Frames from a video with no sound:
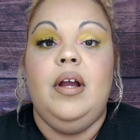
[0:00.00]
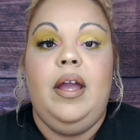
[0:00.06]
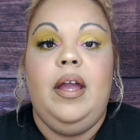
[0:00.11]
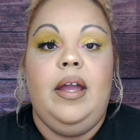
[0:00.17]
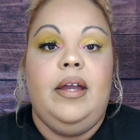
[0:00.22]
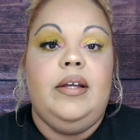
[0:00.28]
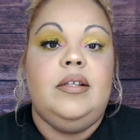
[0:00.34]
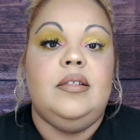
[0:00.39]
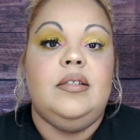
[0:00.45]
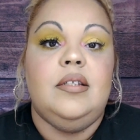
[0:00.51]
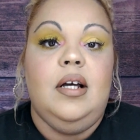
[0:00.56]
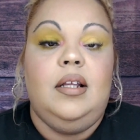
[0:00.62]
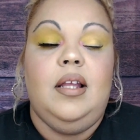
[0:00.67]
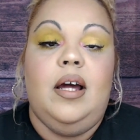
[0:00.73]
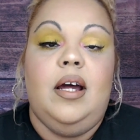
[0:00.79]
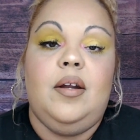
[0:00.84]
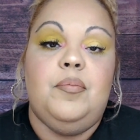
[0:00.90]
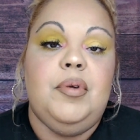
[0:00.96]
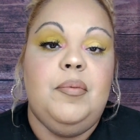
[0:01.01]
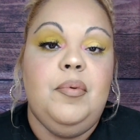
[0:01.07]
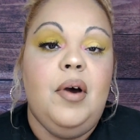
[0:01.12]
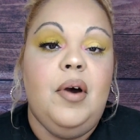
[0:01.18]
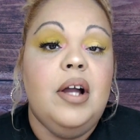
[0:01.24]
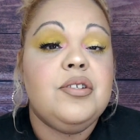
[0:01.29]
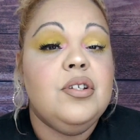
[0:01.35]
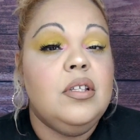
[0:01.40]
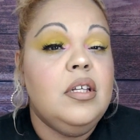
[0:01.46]
And a lot of people
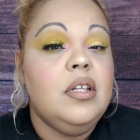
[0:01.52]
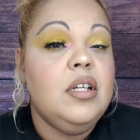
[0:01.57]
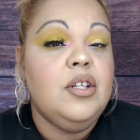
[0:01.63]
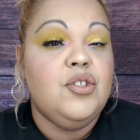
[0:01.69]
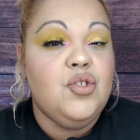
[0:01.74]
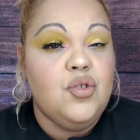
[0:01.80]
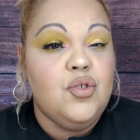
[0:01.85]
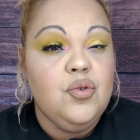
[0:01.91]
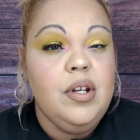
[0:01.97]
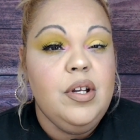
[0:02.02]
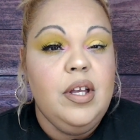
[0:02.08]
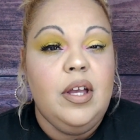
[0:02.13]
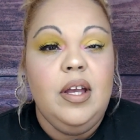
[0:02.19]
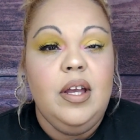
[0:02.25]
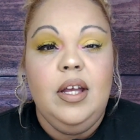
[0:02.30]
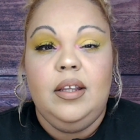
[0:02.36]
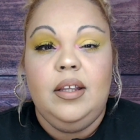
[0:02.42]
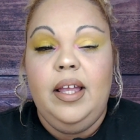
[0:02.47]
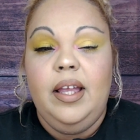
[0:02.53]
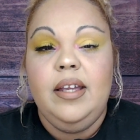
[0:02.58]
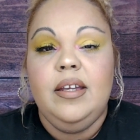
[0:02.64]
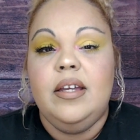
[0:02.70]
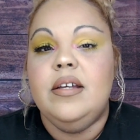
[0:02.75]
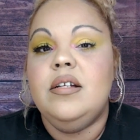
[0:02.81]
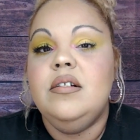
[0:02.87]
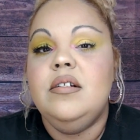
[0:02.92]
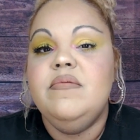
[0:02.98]
actually enjoy it and like it.